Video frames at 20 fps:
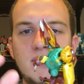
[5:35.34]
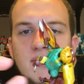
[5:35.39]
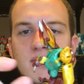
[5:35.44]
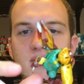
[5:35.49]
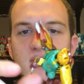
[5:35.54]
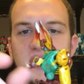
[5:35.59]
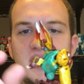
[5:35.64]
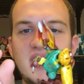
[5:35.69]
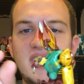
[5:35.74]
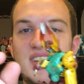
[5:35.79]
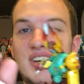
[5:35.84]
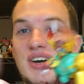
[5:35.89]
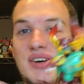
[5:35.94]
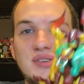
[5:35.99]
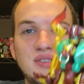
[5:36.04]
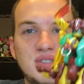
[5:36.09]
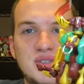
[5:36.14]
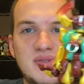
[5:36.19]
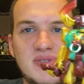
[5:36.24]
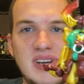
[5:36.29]
with a
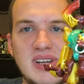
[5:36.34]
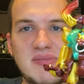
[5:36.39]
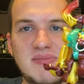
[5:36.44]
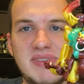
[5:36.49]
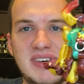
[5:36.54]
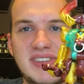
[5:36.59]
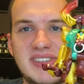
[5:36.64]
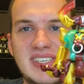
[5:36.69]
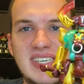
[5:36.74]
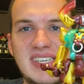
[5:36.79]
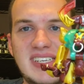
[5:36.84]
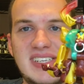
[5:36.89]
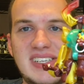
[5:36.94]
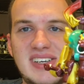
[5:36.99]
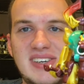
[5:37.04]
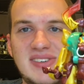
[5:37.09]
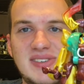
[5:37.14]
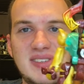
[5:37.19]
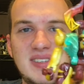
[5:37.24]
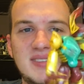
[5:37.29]
nose ring built
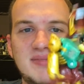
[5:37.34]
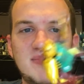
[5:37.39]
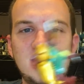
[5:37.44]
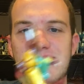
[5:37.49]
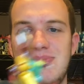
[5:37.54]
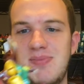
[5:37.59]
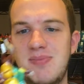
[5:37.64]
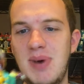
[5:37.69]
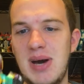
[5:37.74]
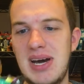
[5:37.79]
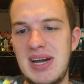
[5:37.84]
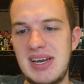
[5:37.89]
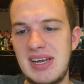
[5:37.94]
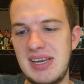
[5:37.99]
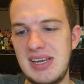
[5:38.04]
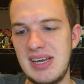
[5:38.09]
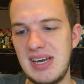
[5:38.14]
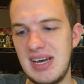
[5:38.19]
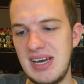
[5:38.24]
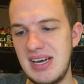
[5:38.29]
into his
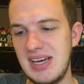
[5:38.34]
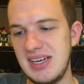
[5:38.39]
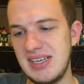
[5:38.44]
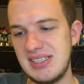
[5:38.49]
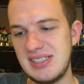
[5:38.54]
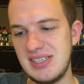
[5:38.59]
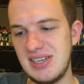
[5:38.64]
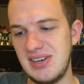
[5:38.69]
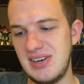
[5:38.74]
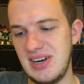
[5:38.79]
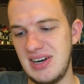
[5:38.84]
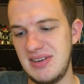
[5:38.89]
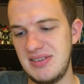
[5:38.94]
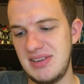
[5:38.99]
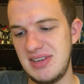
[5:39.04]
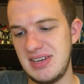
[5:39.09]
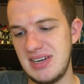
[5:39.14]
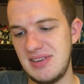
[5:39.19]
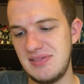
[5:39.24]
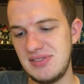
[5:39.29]
body. So
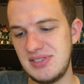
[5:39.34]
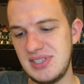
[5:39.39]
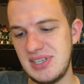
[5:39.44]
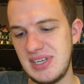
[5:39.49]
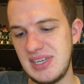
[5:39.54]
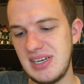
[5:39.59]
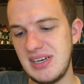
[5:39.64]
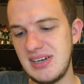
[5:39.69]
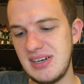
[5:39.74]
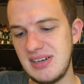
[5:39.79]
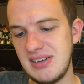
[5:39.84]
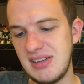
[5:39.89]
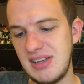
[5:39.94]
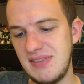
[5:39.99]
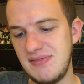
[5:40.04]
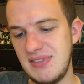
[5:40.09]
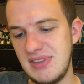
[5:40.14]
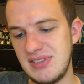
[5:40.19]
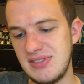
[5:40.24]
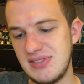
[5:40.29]
I was like, yeah, I'll
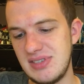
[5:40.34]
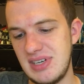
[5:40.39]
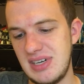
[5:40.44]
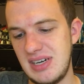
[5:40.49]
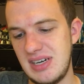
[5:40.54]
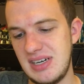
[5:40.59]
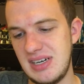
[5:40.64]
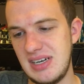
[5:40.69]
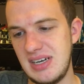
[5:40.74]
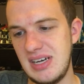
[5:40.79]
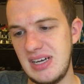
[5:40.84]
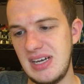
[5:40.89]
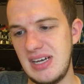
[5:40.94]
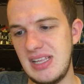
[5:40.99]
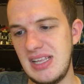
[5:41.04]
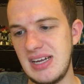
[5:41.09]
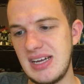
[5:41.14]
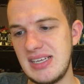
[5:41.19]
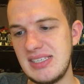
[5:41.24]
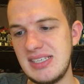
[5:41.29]
give this.
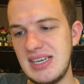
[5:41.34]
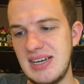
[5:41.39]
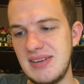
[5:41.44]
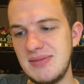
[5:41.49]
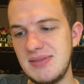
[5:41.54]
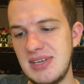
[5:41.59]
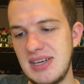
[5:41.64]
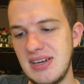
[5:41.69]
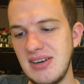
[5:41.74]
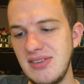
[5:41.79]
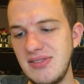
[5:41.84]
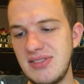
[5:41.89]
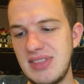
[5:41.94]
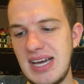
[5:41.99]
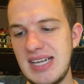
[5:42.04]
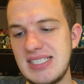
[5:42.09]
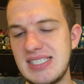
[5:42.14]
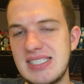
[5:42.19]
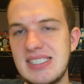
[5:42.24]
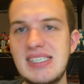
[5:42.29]
Like I saw it, I was like, oh,
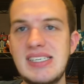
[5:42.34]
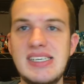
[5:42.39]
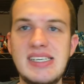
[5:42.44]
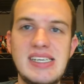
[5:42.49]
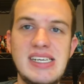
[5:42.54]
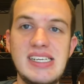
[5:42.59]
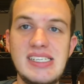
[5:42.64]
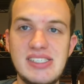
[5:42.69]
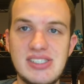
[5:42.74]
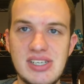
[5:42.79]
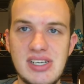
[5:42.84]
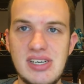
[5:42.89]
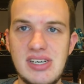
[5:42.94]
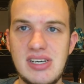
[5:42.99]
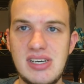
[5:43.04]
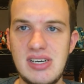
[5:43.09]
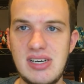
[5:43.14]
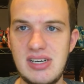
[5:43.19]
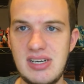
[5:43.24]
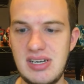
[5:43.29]
that's neat.
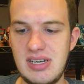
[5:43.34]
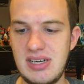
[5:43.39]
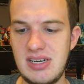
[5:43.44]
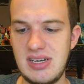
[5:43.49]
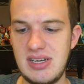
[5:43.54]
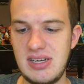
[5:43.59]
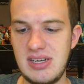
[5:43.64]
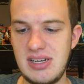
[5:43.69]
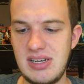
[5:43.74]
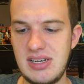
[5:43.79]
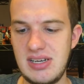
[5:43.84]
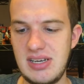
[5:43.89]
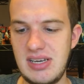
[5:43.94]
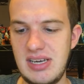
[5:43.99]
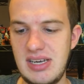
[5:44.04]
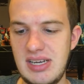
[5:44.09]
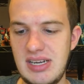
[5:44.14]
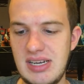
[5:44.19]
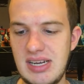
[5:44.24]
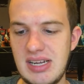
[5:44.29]

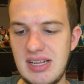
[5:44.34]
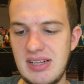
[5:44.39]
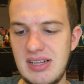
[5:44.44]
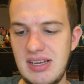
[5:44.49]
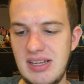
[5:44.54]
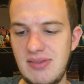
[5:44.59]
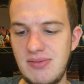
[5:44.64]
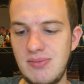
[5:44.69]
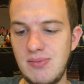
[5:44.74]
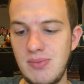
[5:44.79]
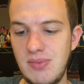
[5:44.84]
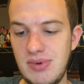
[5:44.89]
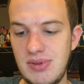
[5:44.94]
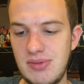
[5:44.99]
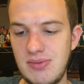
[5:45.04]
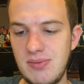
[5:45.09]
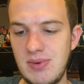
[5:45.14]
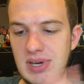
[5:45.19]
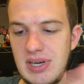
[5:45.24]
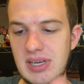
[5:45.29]
And
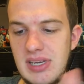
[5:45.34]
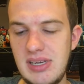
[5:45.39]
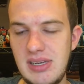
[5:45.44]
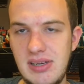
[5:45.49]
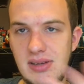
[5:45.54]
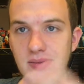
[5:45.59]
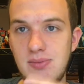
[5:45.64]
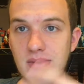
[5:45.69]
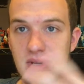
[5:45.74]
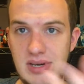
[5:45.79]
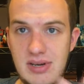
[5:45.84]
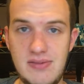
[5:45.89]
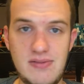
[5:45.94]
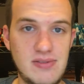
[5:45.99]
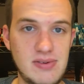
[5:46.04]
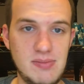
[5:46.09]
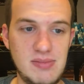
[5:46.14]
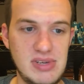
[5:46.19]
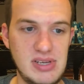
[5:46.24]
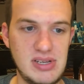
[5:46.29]
with what he wanted
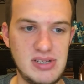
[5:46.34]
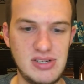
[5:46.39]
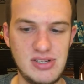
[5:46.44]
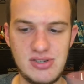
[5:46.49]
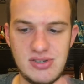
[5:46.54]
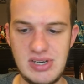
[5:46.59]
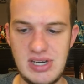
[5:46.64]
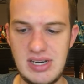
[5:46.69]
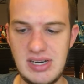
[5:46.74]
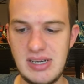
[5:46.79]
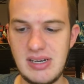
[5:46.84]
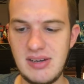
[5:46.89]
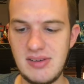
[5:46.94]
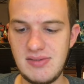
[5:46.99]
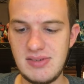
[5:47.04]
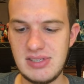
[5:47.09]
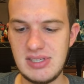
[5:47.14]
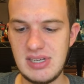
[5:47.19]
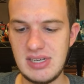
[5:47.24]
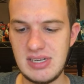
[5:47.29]
from me to trade, I
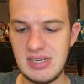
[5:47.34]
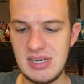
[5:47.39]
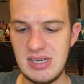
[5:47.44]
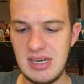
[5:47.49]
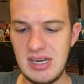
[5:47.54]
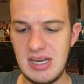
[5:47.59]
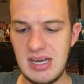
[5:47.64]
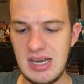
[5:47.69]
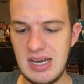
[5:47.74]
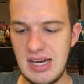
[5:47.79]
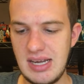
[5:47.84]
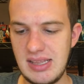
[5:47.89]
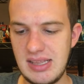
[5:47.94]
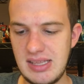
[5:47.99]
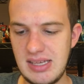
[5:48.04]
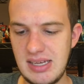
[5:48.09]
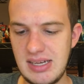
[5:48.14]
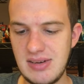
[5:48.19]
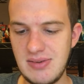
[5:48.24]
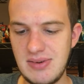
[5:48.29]
was like, I
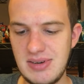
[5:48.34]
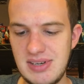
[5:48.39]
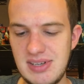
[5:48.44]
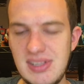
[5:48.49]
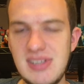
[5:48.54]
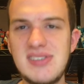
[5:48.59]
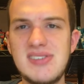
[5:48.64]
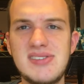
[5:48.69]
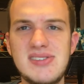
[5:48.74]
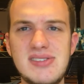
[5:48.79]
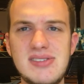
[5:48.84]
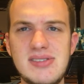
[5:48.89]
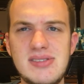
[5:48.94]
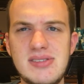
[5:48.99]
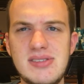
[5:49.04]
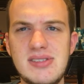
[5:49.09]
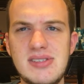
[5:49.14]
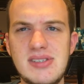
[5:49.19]
think I want to